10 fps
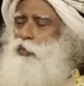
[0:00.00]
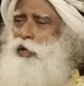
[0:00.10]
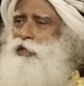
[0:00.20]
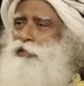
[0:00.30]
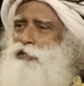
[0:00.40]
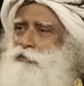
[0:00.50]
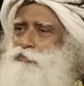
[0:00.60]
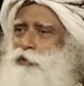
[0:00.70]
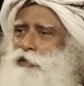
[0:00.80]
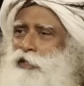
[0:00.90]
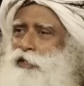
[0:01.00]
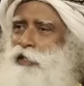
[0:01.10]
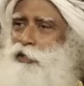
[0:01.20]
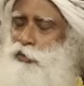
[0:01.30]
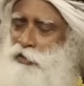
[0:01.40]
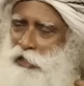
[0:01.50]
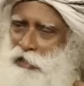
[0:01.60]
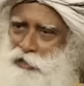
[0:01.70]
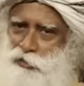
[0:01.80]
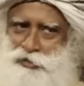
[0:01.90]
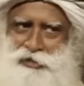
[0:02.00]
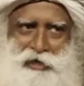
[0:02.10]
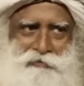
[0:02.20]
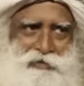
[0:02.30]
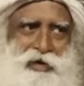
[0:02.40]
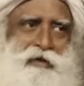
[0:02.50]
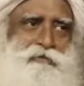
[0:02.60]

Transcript: one simple thing that you're telling yourself and